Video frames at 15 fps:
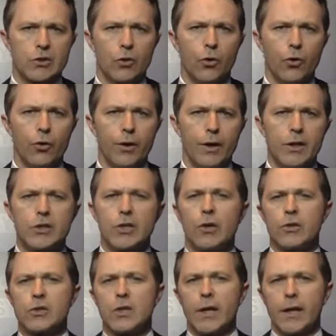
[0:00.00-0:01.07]
or
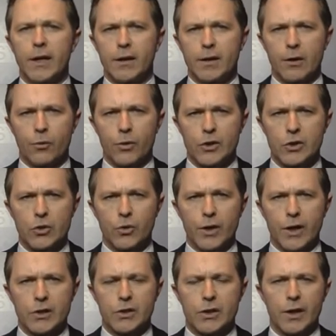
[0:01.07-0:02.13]
insult slinging that we saw
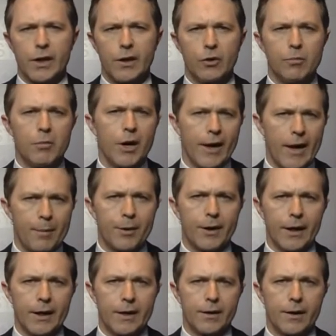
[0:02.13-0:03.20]
yesterday or might happen
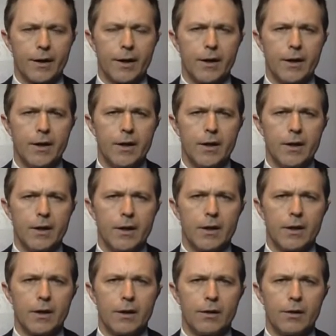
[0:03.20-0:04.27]
again today.
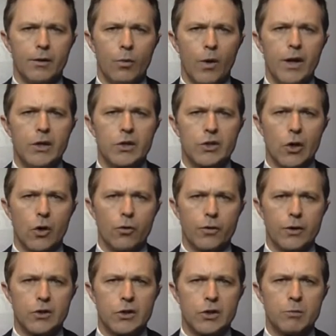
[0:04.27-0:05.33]
The way you solve
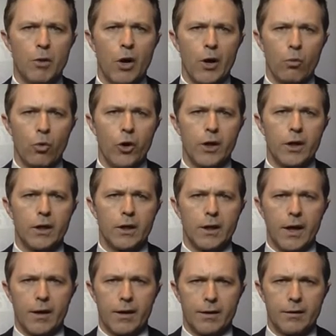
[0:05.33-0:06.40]
this is by working
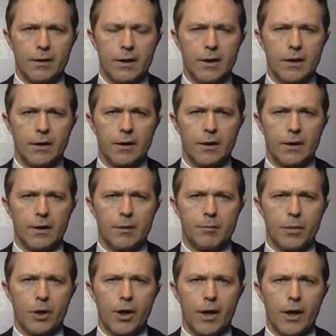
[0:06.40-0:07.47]
together,
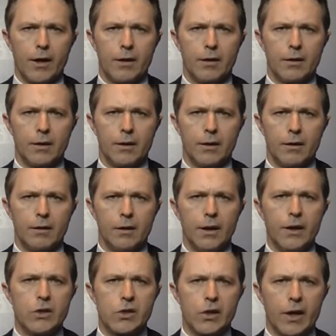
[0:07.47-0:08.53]
by
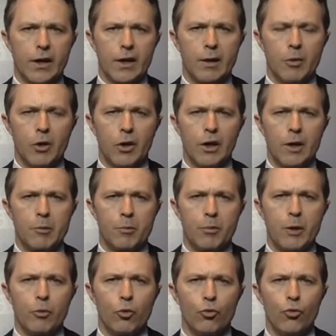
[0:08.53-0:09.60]
leaders in our community, but
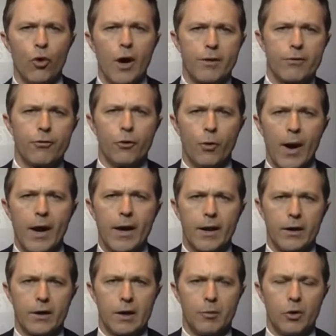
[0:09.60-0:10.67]
people right throughout
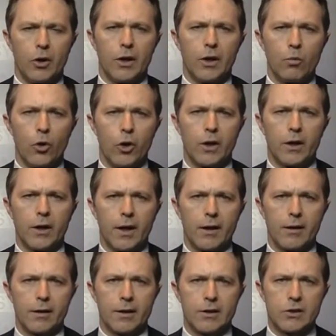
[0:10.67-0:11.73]
our community working
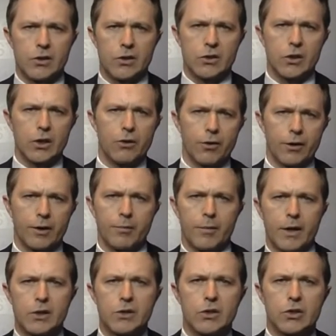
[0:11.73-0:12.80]
together. That's the secret that
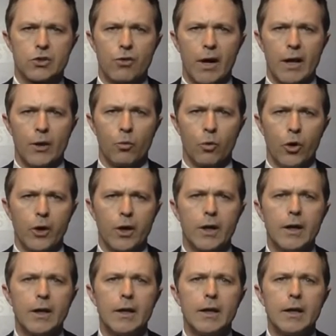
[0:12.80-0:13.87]
makes Australia work,
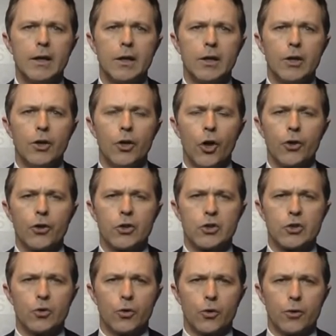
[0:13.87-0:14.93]
not the
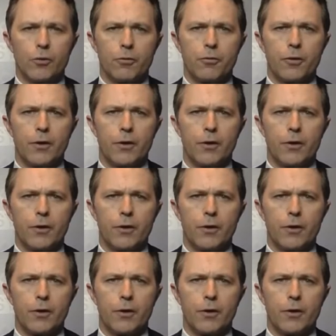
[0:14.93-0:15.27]
sort of